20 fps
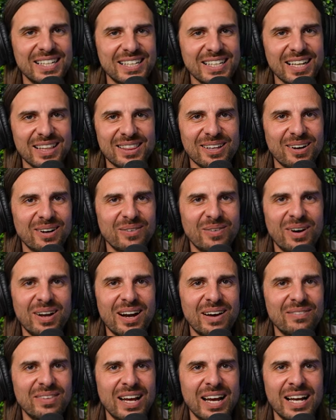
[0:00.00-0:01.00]
The third one,
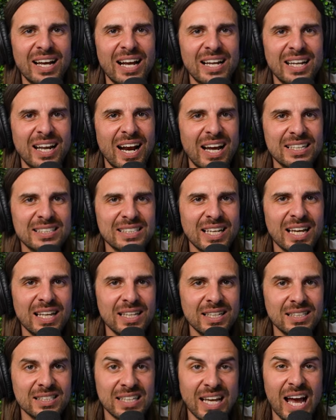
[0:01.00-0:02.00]
I'm like, did I say
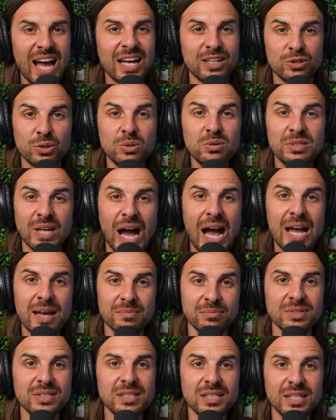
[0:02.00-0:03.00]
this? Yeah, 2
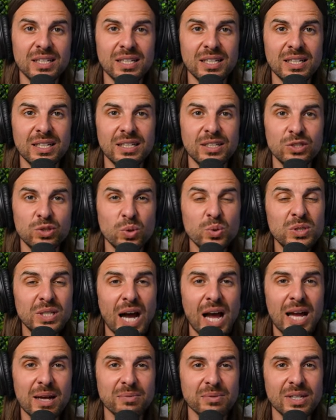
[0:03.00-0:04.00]
times. 2
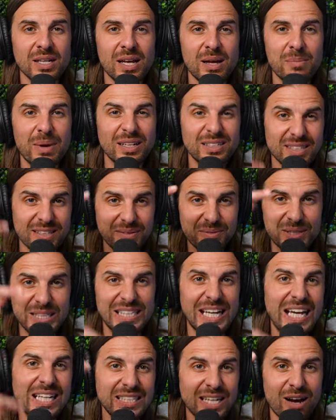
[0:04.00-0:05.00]
times. Imagine living
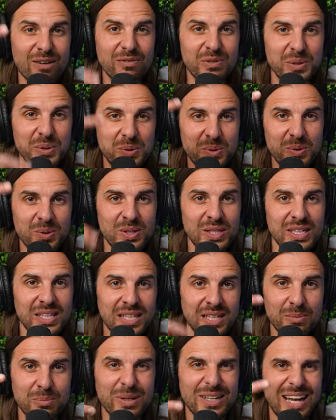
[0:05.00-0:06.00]
deja vu,
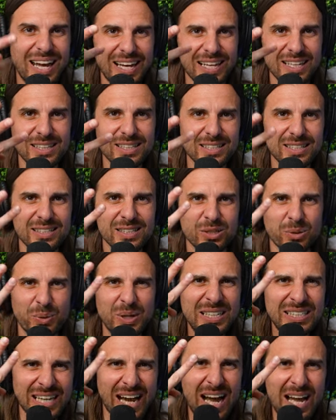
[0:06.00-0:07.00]
but like
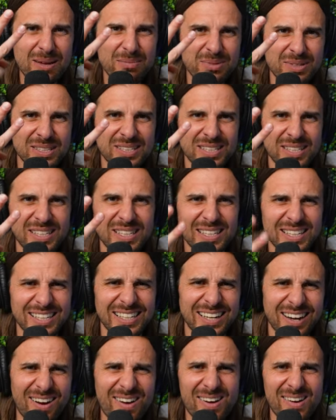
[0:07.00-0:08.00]
3 times,
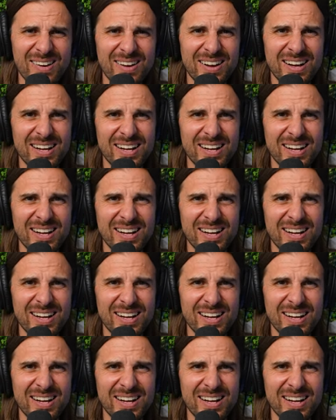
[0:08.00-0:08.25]
you know?